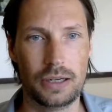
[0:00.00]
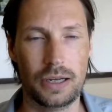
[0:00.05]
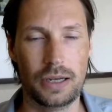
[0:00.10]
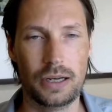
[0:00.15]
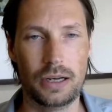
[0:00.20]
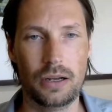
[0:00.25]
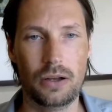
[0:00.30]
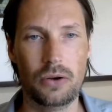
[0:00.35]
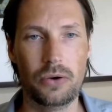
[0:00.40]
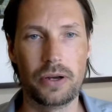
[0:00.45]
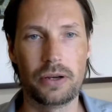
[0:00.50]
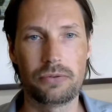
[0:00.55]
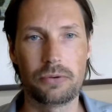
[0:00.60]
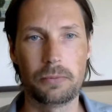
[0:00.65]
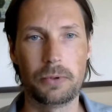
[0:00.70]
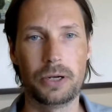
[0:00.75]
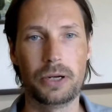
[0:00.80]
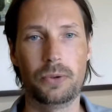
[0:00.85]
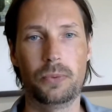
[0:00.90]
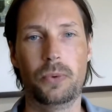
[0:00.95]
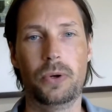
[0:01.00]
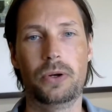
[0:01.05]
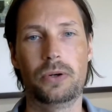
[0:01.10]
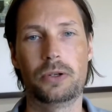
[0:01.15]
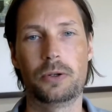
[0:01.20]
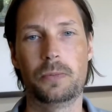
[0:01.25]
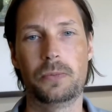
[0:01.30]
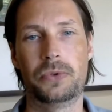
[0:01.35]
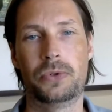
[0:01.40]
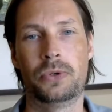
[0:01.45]
Hello, everybody.
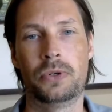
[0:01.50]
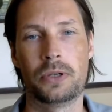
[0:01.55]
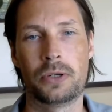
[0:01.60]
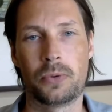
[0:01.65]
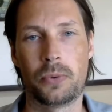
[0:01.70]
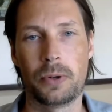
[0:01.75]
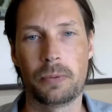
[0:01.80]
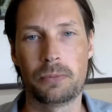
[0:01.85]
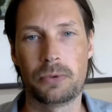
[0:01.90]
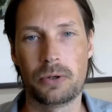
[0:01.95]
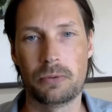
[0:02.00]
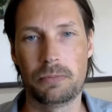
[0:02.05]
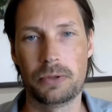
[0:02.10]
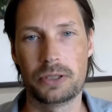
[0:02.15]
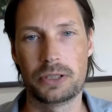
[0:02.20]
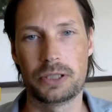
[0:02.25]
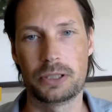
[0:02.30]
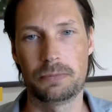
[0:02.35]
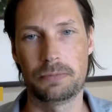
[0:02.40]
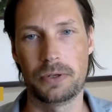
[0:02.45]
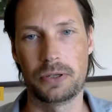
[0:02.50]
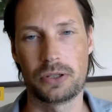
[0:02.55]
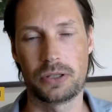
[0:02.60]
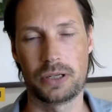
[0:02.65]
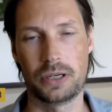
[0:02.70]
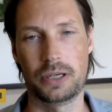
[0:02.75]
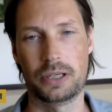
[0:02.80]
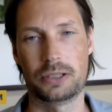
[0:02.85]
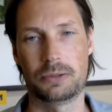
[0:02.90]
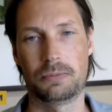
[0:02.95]
Welcome to the Crypto Business
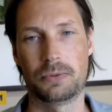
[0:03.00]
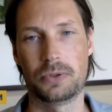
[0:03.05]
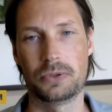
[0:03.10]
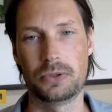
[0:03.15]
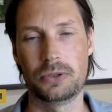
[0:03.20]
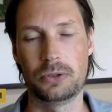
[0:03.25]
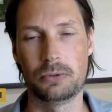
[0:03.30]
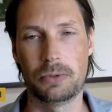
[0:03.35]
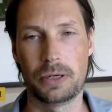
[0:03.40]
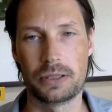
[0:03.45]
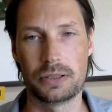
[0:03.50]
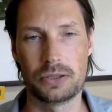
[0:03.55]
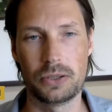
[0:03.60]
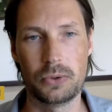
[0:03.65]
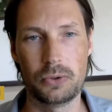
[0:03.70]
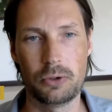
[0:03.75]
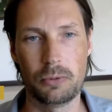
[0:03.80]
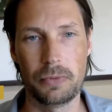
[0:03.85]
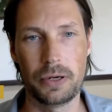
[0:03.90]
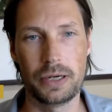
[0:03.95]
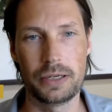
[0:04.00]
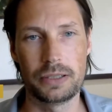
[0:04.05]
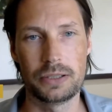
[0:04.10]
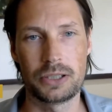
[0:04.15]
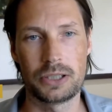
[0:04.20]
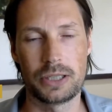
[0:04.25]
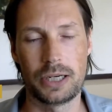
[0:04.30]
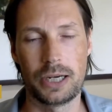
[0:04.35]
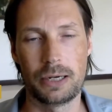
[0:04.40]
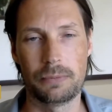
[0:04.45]
Podcast brought to you by
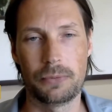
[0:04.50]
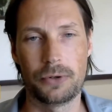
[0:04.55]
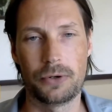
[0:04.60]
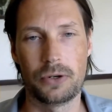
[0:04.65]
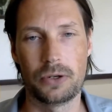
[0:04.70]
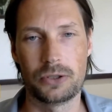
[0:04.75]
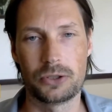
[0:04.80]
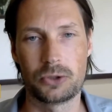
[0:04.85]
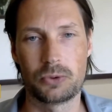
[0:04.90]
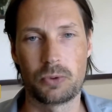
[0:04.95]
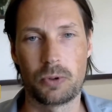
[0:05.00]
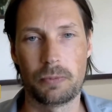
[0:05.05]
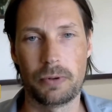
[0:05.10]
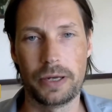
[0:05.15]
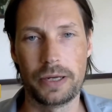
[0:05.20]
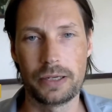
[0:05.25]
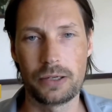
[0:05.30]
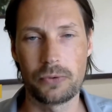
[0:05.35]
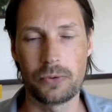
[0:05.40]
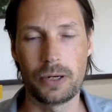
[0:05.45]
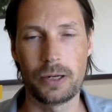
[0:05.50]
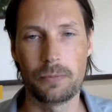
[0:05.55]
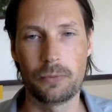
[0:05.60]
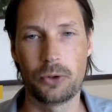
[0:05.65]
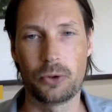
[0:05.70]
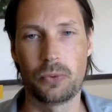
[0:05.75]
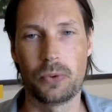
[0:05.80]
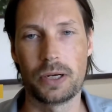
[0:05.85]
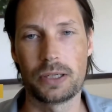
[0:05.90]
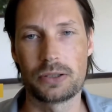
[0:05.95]
TokenMinds. I'm your host, Rob Eijgenraam,
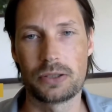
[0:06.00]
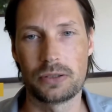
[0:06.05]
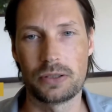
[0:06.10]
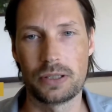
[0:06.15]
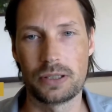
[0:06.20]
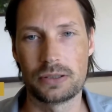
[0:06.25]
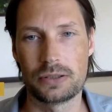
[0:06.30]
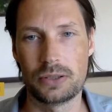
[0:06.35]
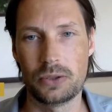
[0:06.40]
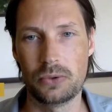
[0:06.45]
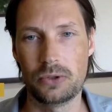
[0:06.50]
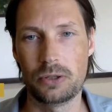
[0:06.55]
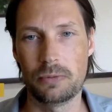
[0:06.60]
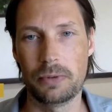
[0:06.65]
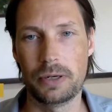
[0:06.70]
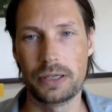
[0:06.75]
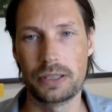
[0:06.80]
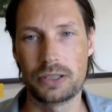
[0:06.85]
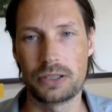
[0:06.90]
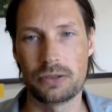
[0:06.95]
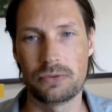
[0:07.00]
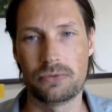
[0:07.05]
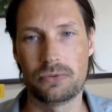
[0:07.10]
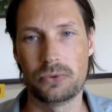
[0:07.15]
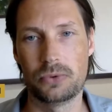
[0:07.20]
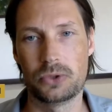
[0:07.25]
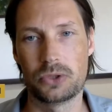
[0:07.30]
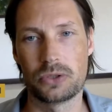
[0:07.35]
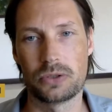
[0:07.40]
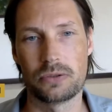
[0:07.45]
director at TokenMinds, a
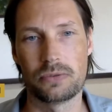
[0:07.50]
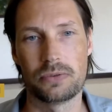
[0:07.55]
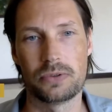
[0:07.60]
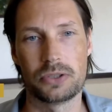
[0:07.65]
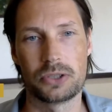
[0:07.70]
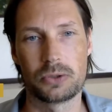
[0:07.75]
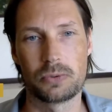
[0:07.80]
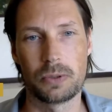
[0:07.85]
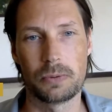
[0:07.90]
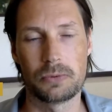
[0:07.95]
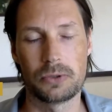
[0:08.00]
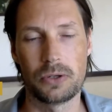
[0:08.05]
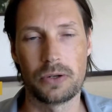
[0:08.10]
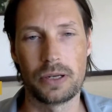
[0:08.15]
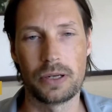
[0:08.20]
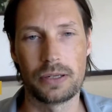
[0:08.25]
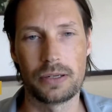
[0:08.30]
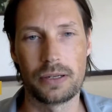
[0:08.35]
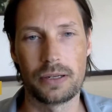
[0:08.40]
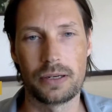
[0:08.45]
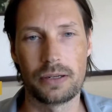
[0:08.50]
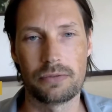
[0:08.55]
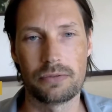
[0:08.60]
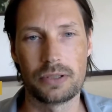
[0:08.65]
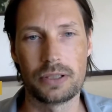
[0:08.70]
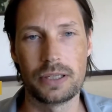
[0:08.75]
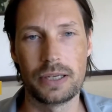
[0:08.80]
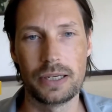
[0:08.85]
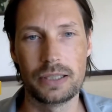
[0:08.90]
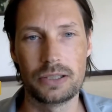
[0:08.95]
full service crypto and
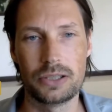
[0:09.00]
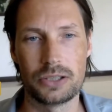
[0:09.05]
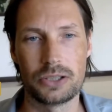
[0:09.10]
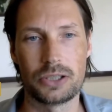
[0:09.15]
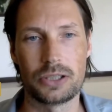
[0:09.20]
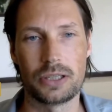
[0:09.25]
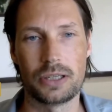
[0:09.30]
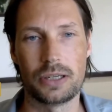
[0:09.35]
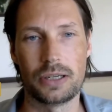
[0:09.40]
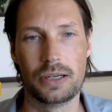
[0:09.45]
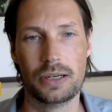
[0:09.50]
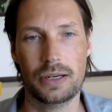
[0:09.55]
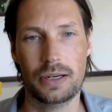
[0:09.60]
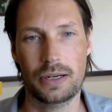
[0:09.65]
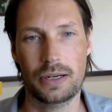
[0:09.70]
NFT agency.